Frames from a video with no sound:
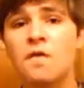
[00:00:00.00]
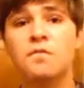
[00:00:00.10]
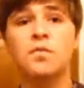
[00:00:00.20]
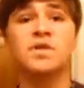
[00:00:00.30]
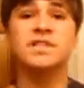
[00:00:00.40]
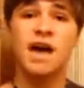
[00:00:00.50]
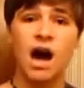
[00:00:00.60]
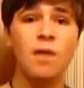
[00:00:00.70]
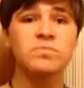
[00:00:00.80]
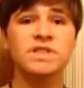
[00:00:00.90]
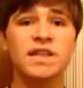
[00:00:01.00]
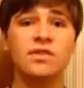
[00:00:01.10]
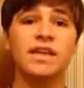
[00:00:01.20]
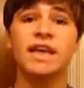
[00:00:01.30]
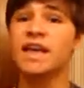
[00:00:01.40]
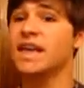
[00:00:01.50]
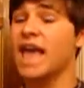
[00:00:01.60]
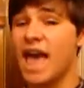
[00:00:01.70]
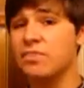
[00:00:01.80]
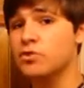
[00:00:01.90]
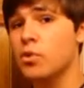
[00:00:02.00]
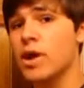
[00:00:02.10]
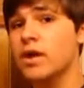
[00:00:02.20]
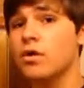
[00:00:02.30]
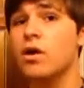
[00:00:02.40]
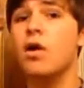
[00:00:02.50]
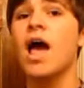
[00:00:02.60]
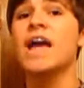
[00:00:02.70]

For Tom Selleck, Catherine O'Hara,